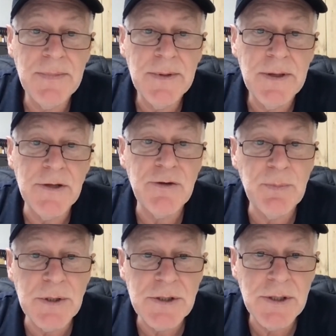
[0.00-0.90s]
It's
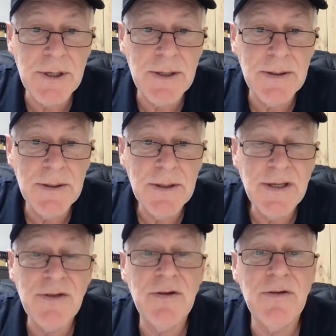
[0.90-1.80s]
split chain.
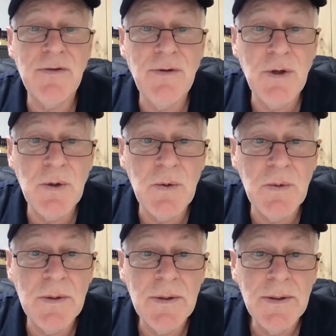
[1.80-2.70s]
Yes, it's
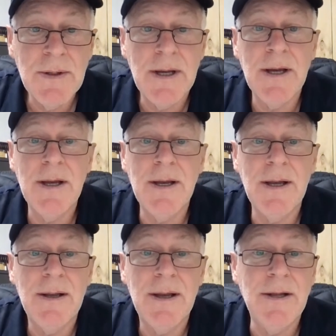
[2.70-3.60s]
new.
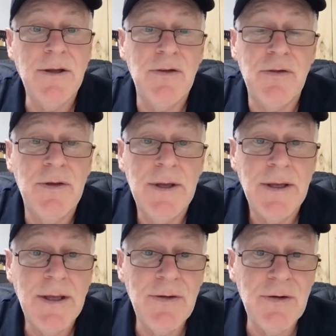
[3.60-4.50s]
And yes,
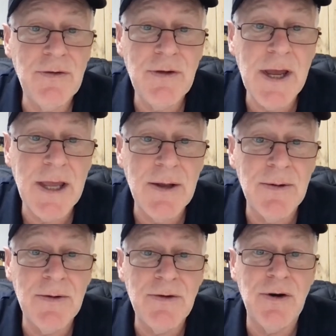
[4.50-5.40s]
it's taking
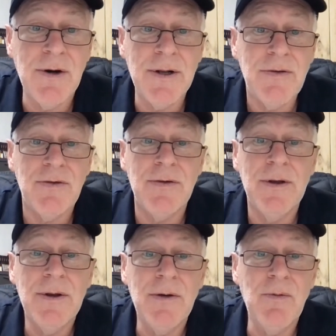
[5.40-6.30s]
on the giants
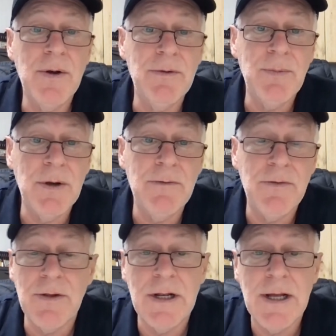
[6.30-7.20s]
of where we've been
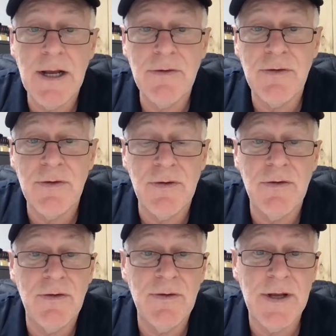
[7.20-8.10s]
for
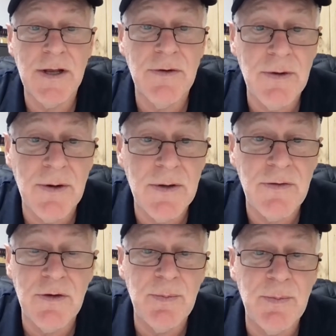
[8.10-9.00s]
since
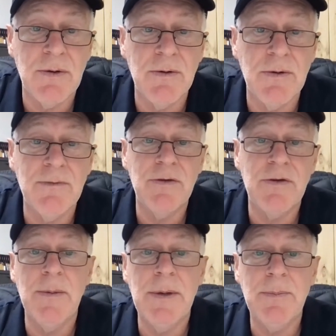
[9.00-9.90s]
2009, since Bitcoin
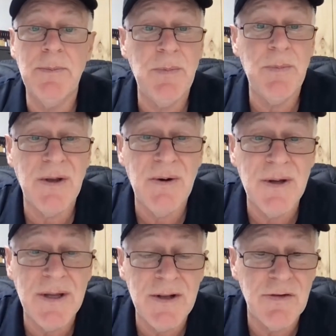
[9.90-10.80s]
first came out. But
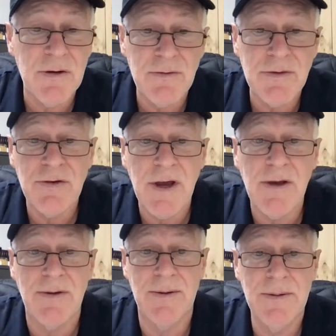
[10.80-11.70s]
Bitcoin itself was a
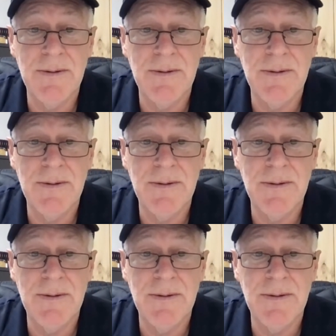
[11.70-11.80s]
joke.